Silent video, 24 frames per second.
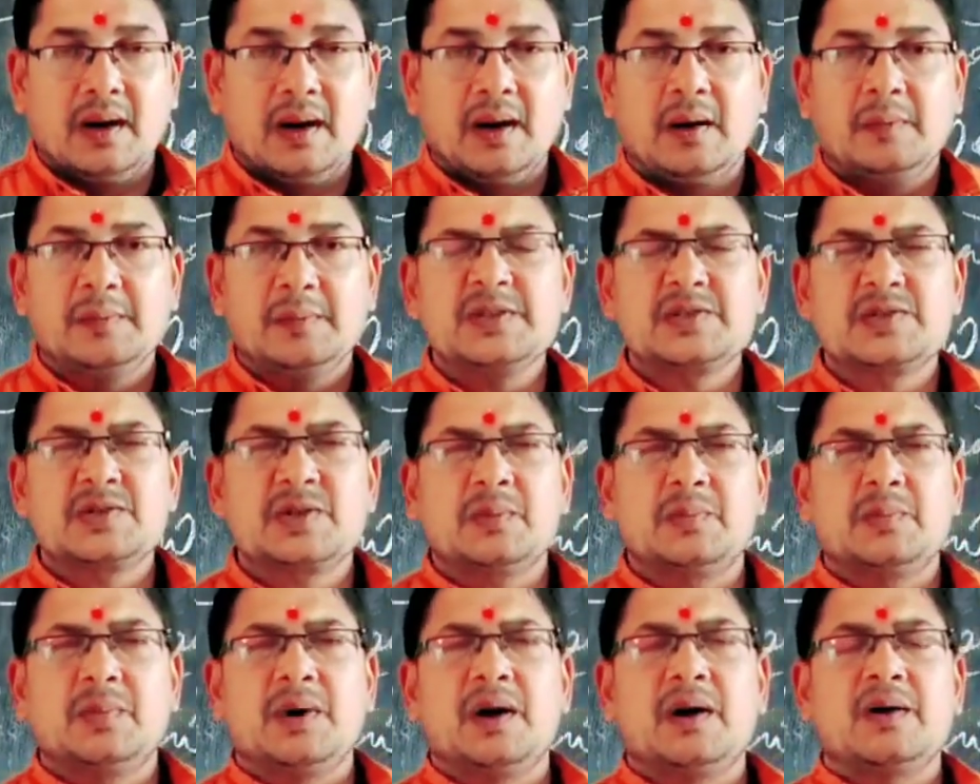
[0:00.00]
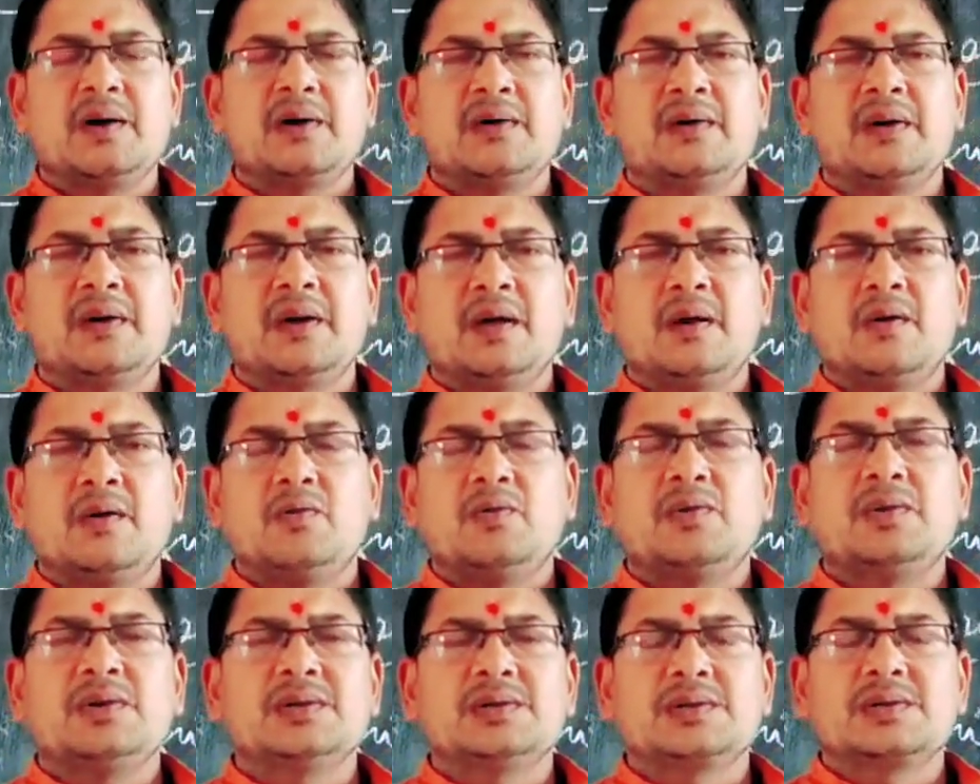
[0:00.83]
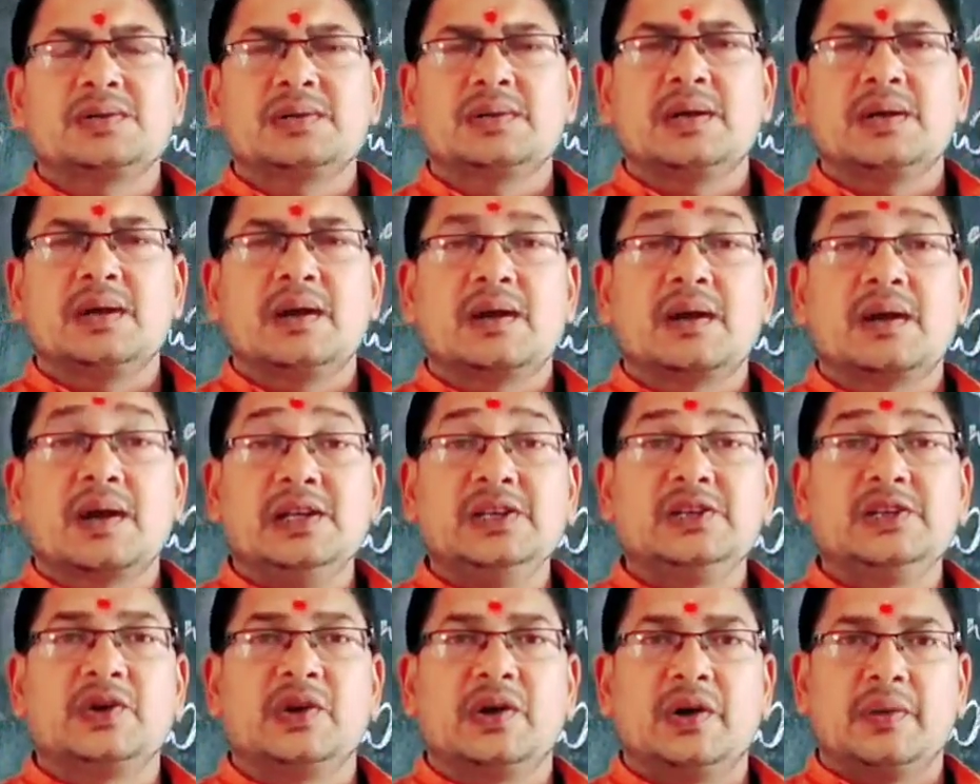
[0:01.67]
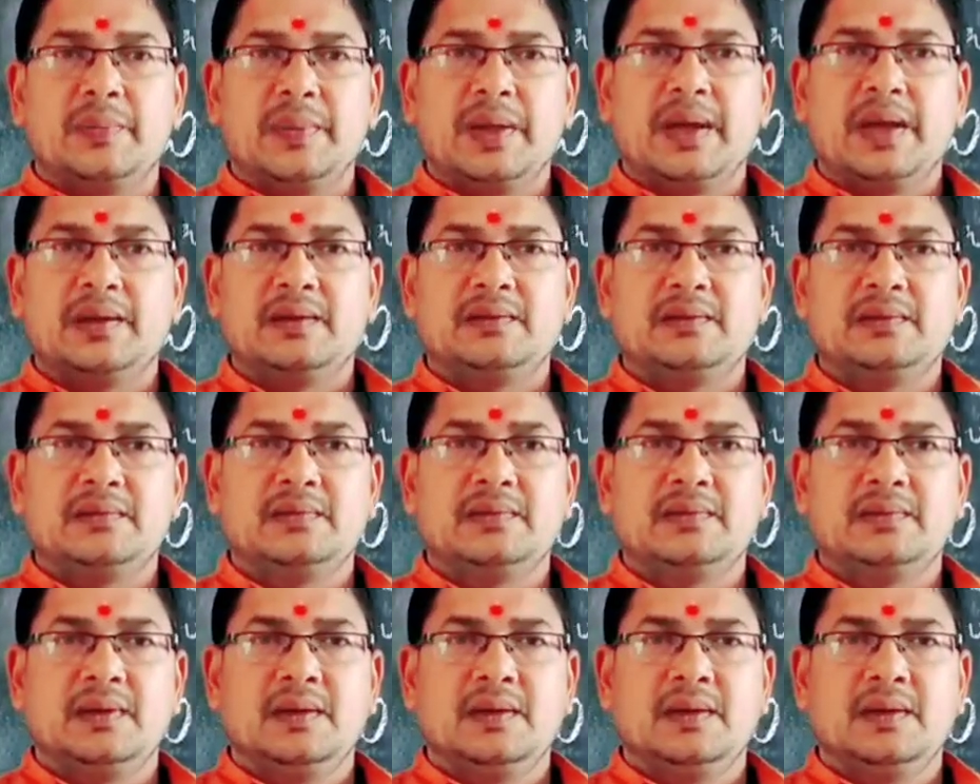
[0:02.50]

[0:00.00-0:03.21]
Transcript: Mr. Maharana was a cultured man.